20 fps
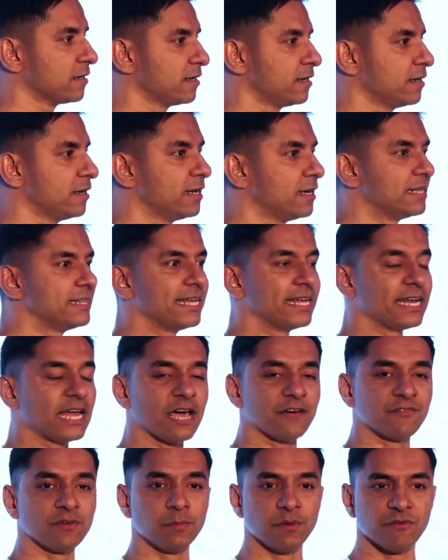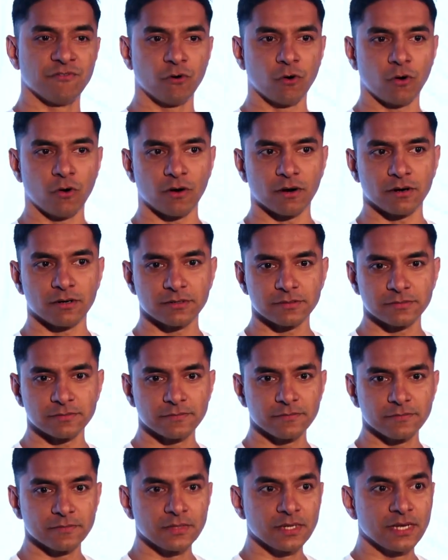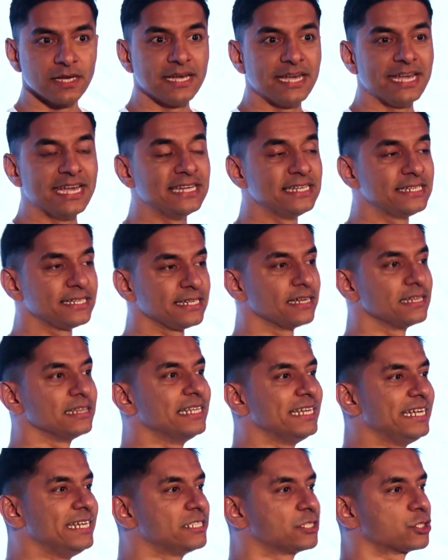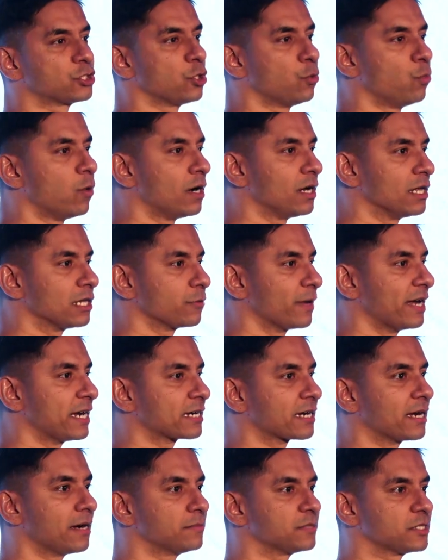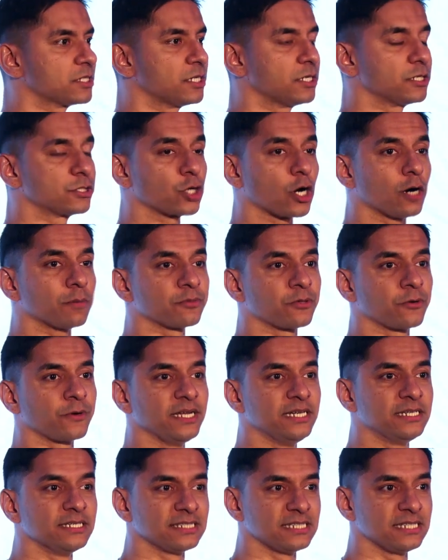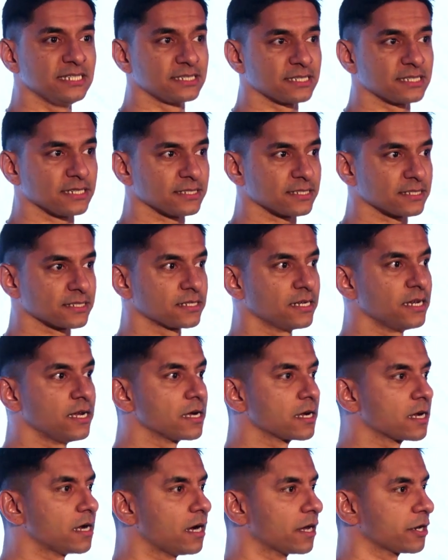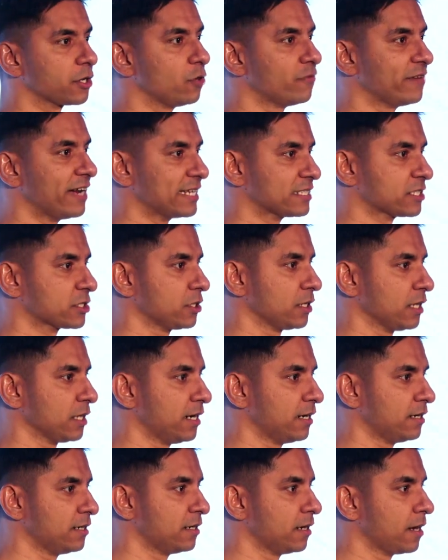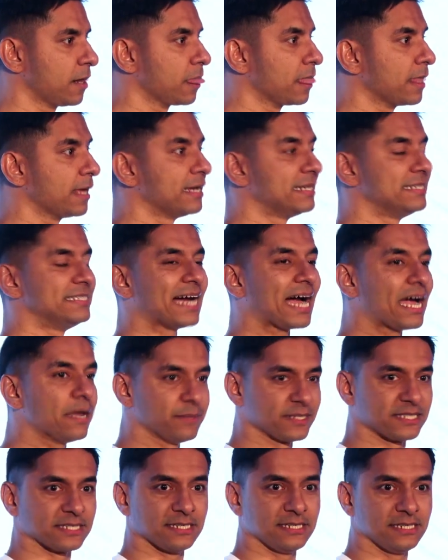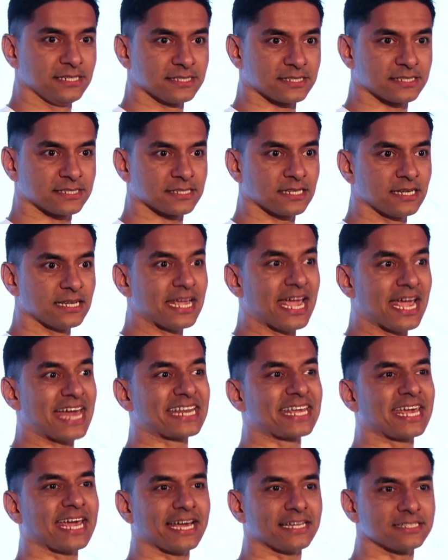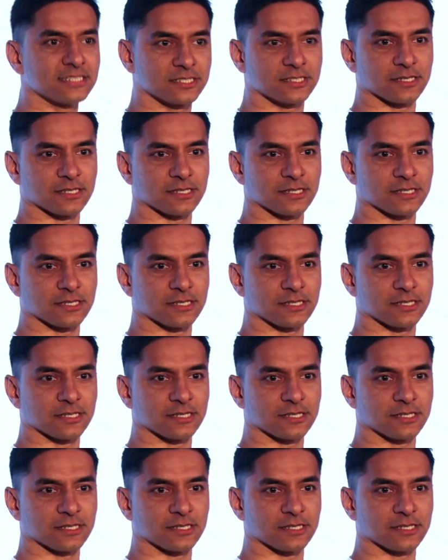than ever before? India leads the world when it comes to the top 3 diseases: cardiovascular, diabetes, and cancer.